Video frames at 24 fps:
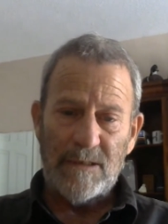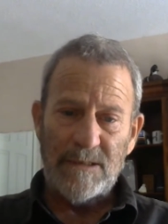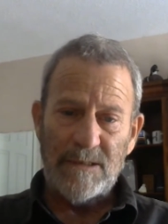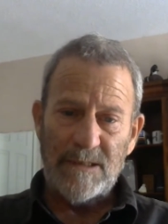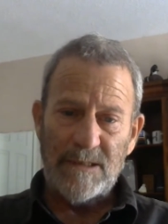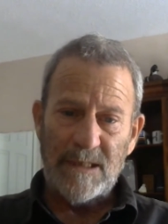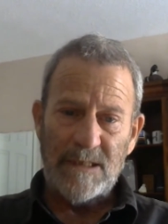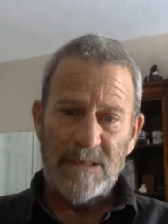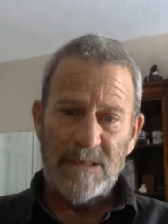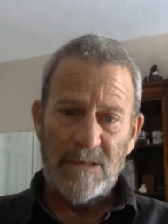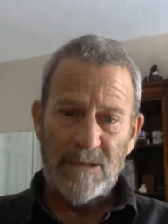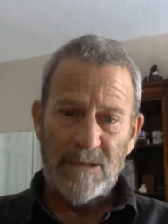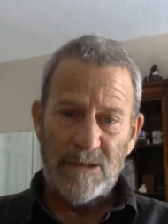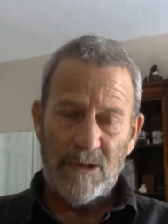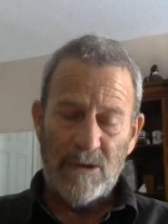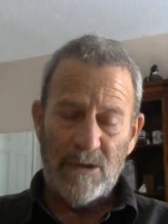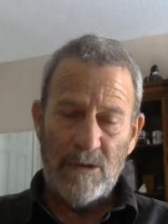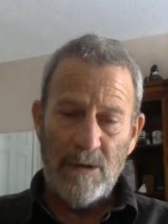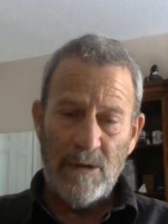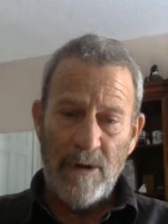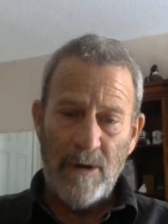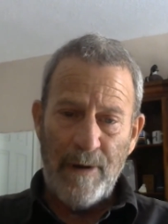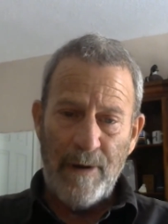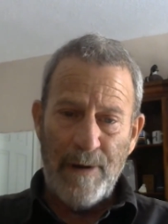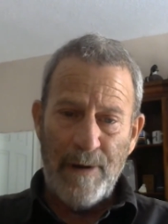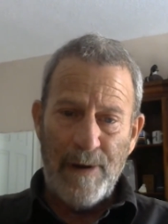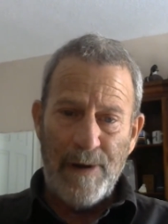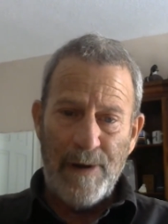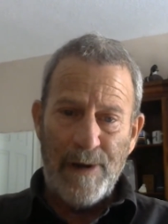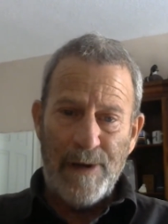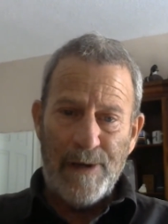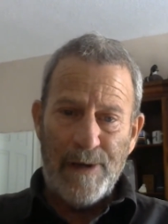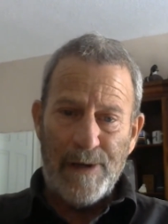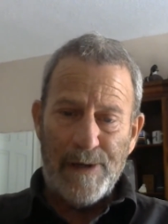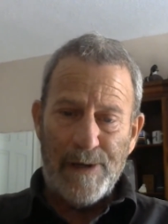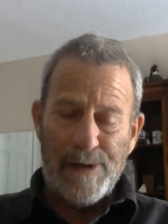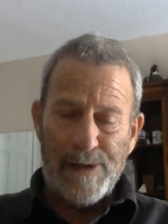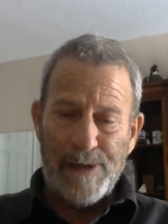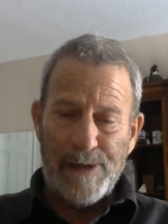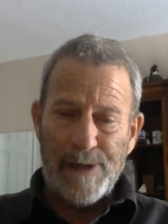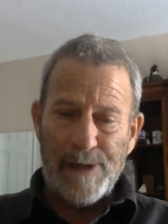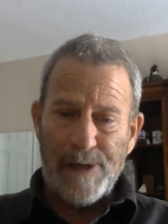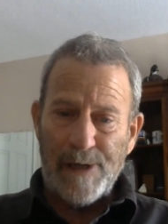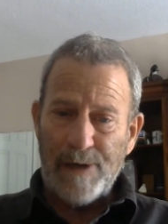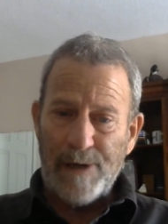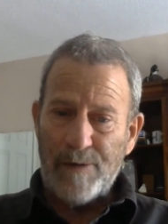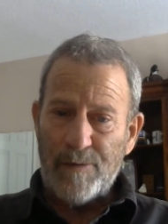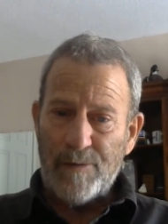It's six years ago, and
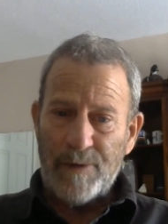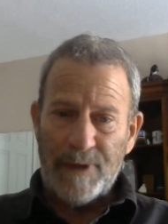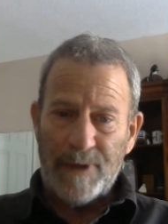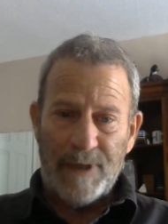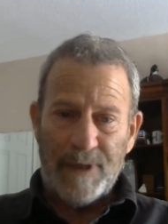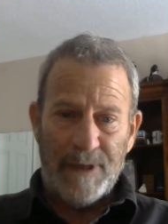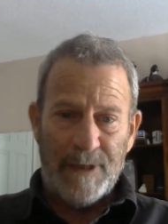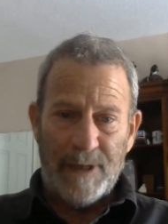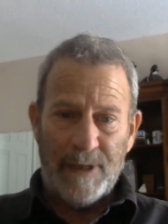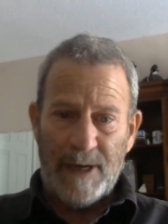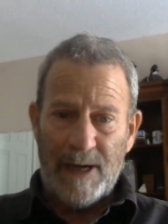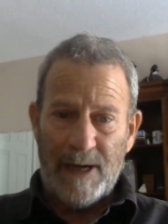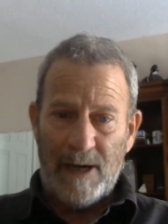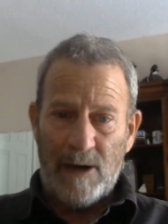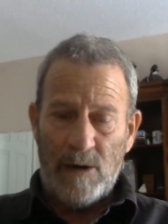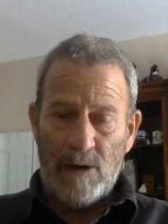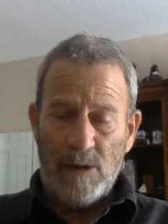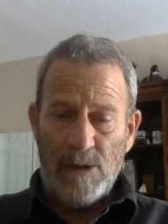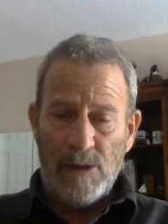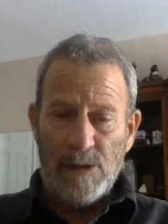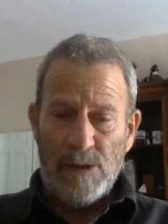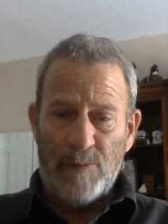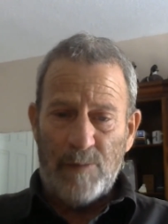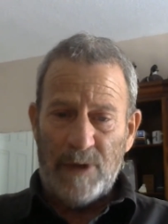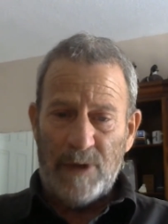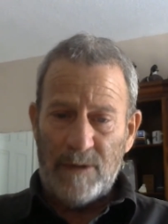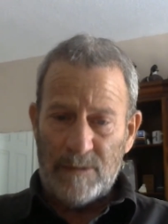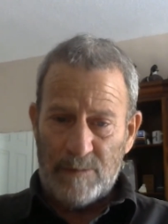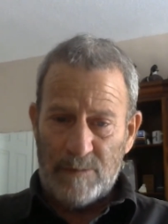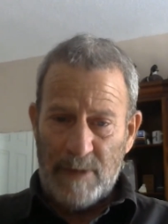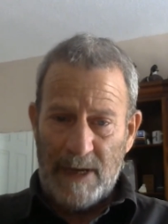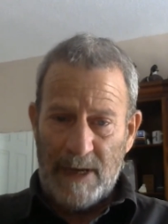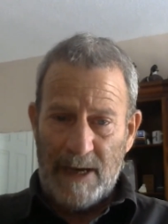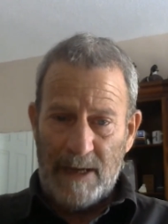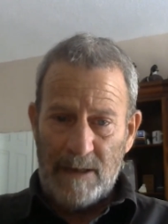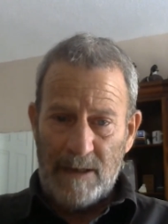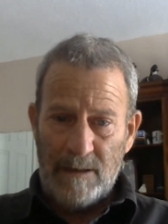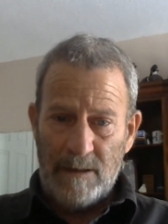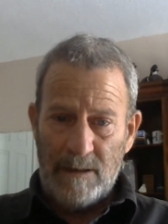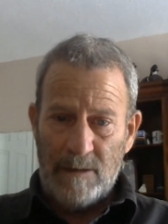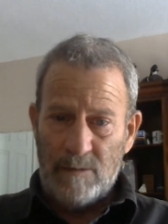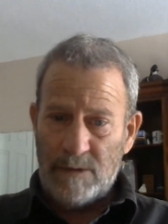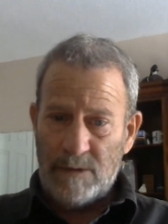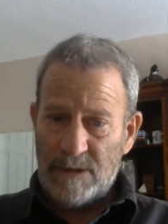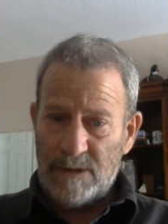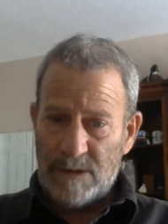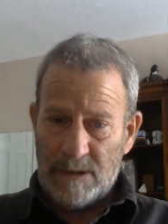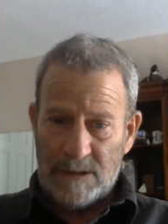I don't want to get into how, but it was bad. It
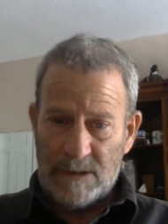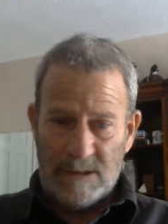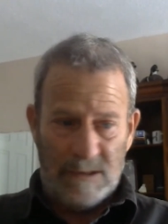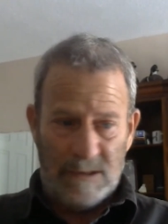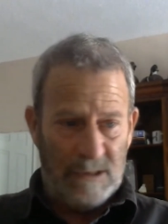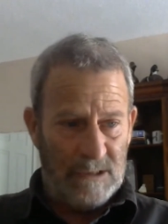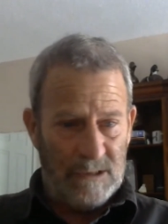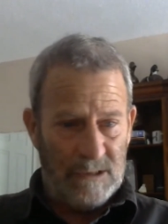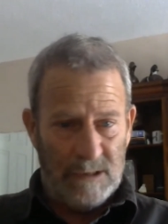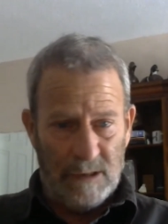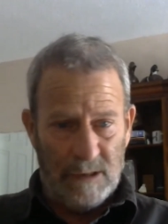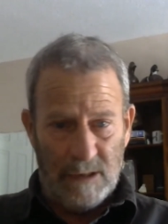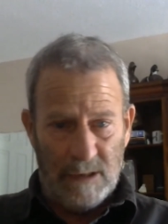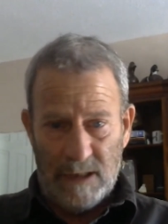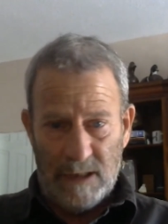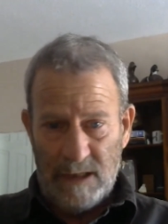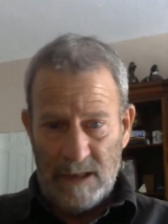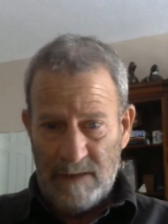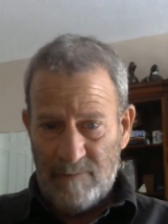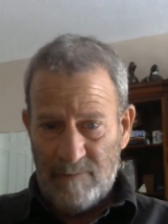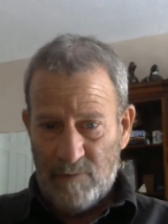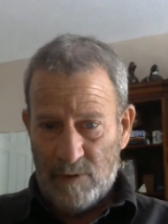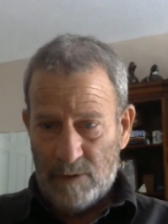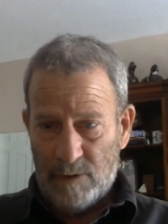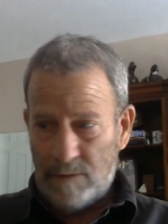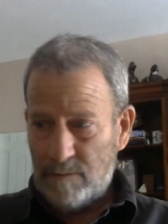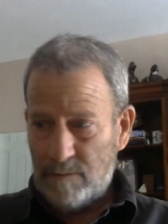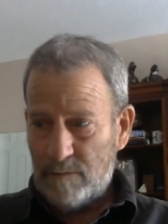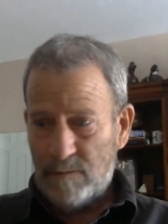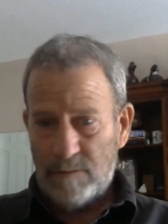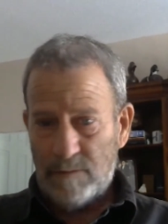was like just uh, like evil.